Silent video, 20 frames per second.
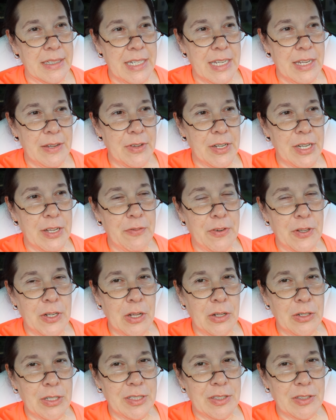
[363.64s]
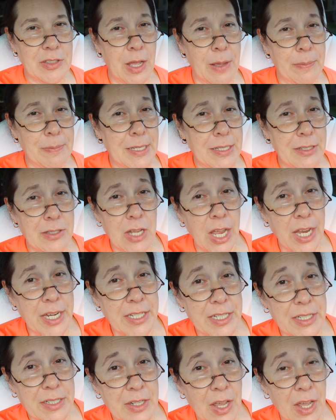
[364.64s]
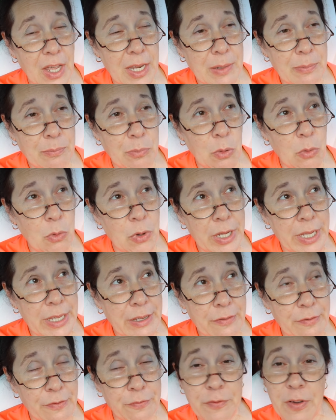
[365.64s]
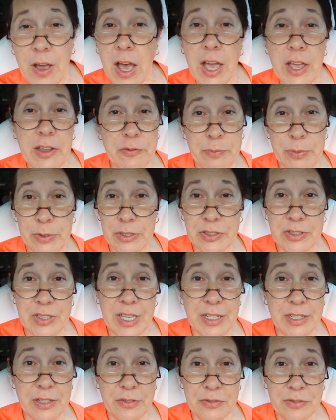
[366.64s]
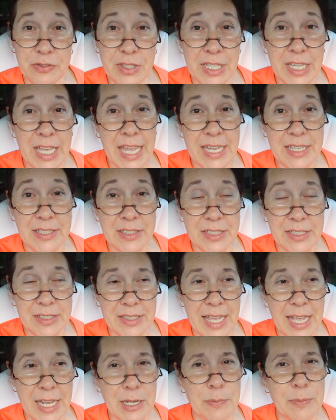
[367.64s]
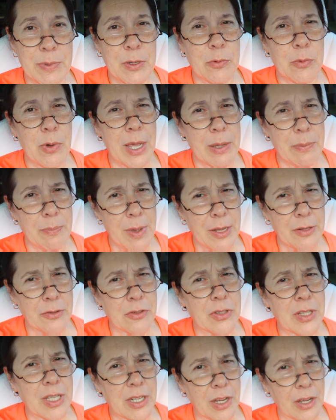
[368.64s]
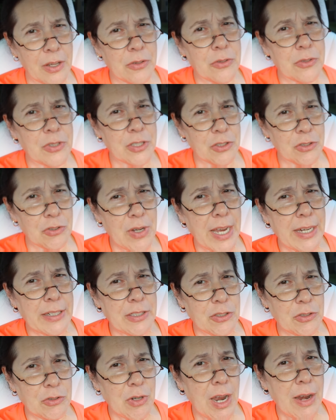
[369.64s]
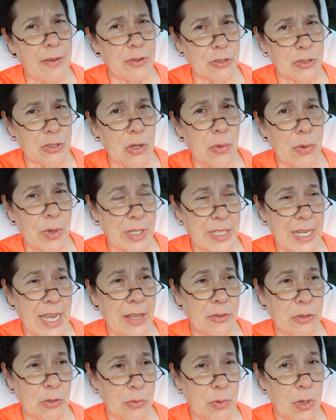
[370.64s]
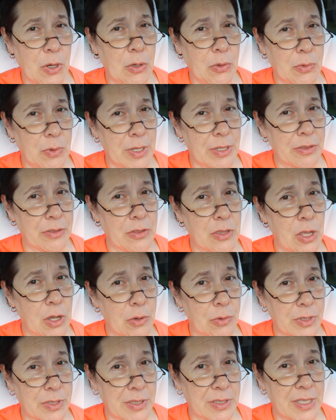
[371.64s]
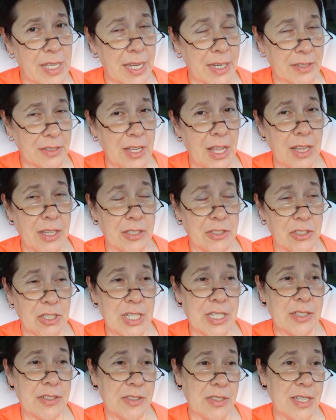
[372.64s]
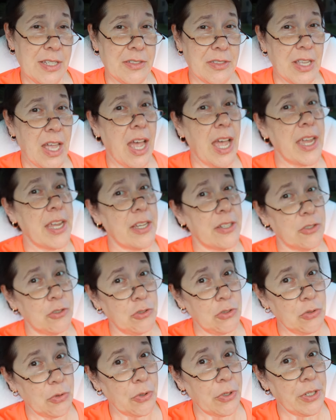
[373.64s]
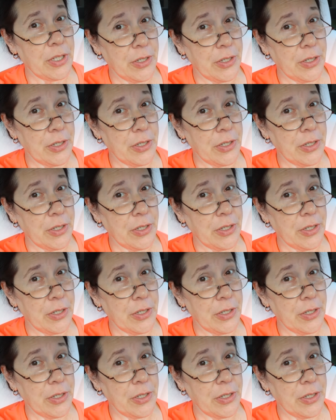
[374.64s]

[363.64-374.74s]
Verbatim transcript: even if it only stopped in 99.5% of the cases, that'd be way better than other distracted drivers going down the road with no technology assist, I assure